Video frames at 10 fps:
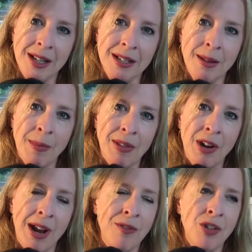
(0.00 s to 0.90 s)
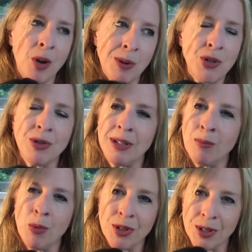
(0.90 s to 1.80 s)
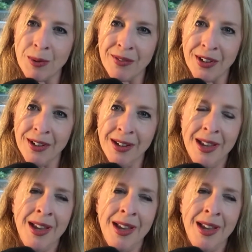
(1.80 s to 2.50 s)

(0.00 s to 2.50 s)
does something that I have no interest in whatsoever,